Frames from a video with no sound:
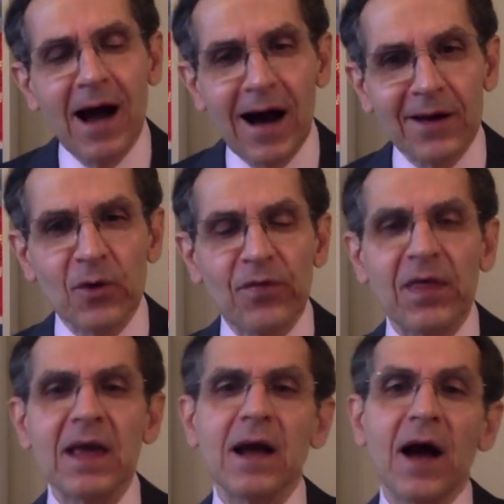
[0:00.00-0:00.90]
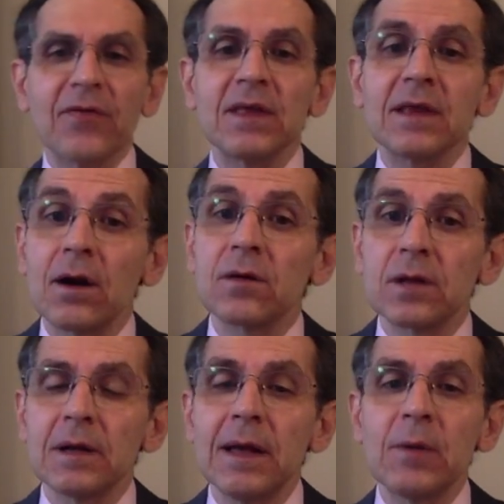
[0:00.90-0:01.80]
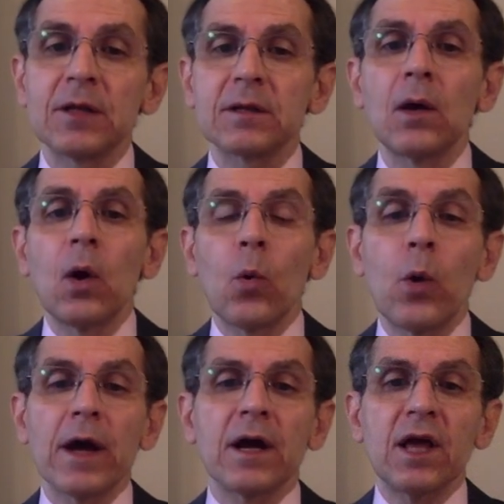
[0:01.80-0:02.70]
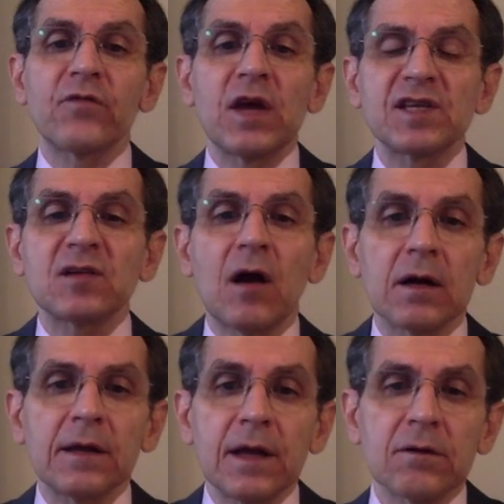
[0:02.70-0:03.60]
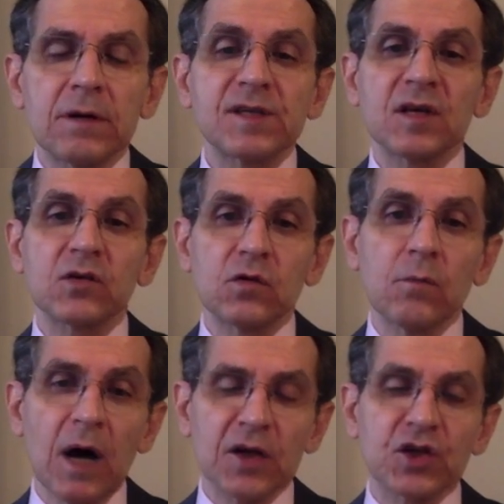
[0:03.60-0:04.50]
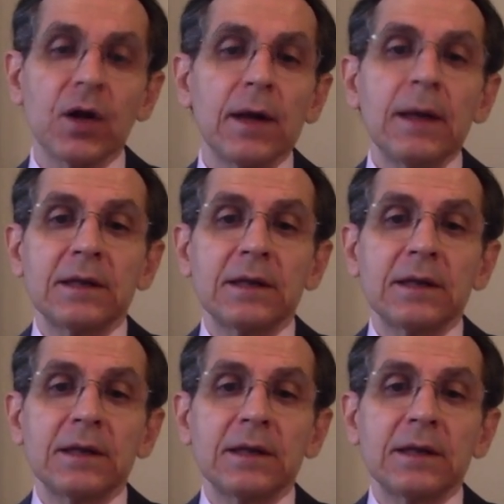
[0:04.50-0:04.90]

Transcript: I don't think, I think there are the limit where if they start increasing too much,